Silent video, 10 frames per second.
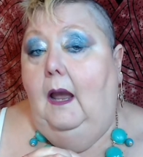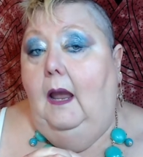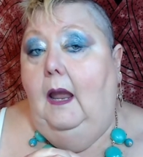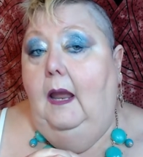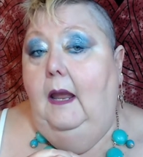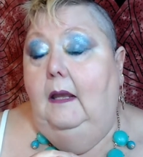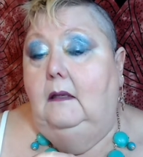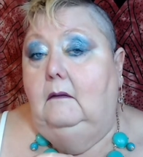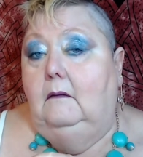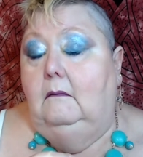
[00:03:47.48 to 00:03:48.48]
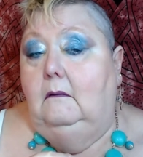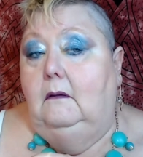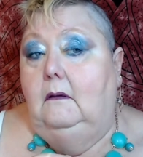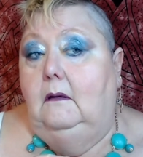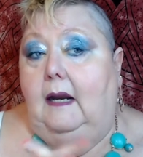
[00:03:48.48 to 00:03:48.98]
And
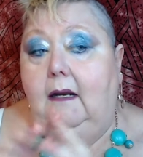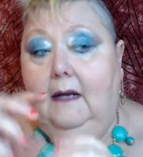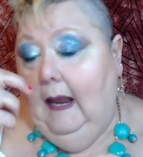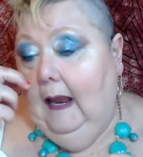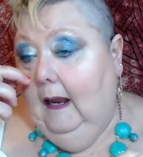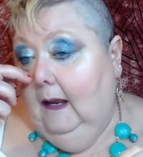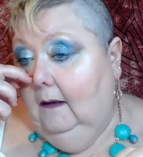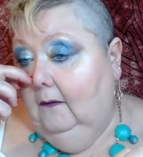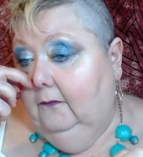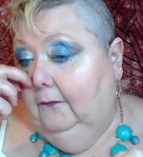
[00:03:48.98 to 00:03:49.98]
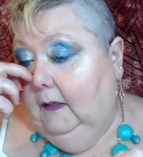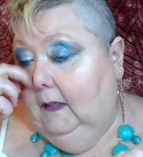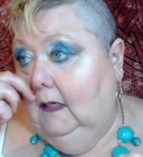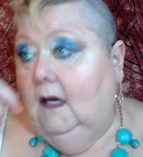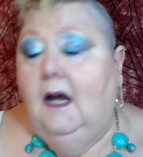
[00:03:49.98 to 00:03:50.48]
I didn't have
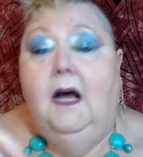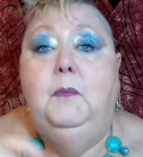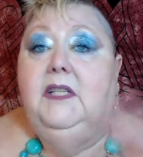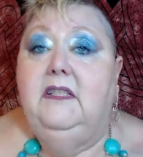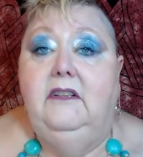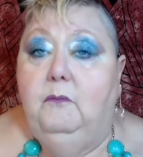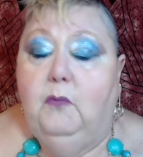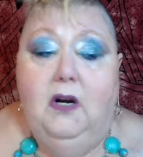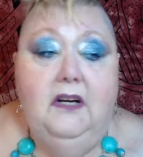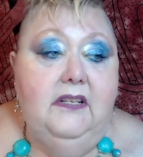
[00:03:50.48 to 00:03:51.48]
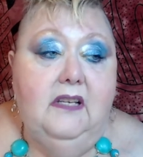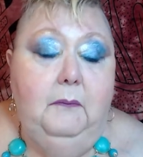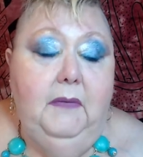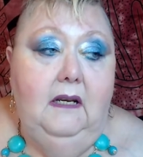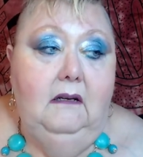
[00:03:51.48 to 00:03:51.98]
a bazillion brushes. I
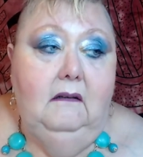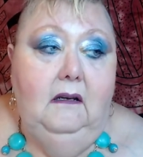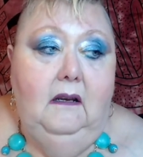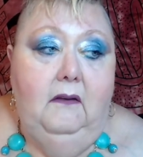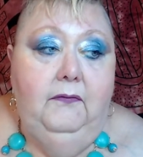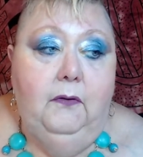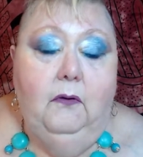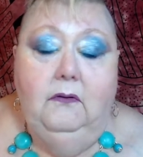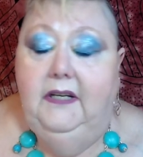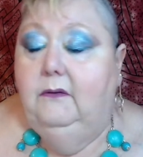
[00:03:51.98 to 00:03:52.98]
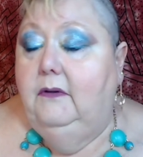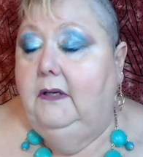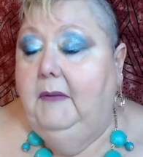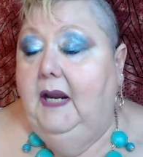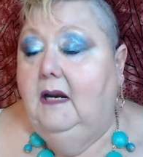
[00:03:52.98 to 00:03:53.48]
mean, if you're only doing
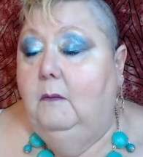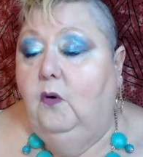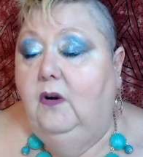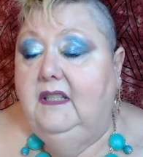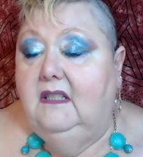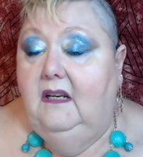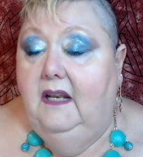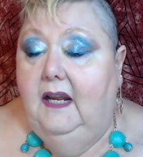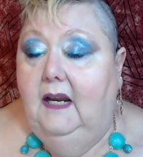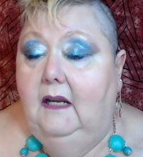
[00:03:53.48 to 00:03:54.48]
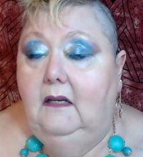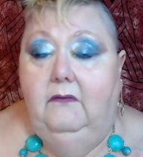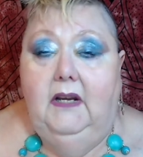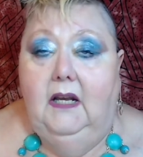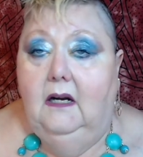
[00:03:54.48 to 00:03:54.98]
your makeup once a day and
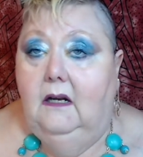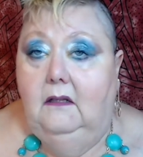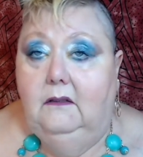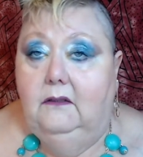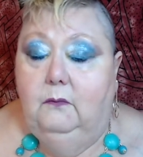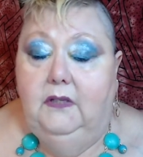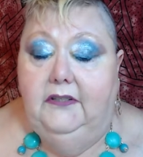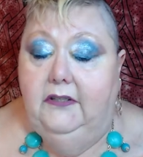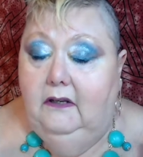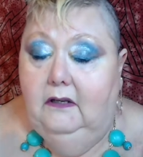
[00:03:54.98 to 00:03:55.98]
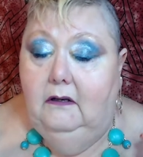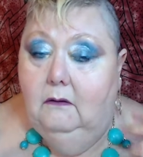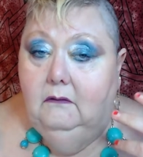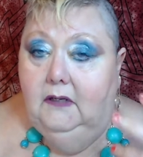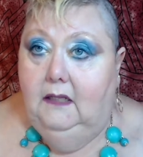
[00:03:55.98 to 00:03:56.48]
you've got a color switch, you
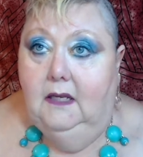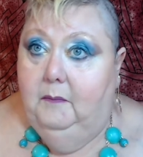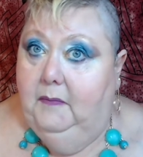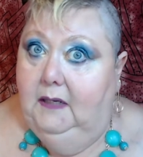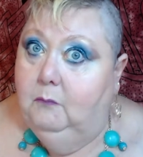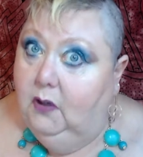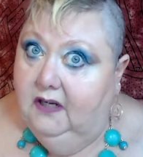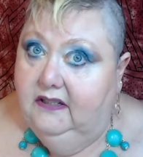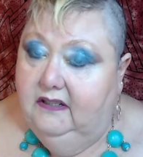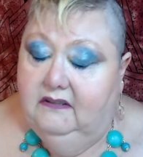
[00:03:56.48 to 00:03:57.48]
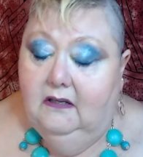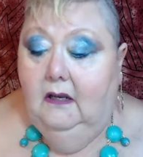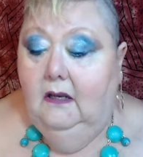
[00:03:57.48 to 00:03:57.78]
don't need that many brushes.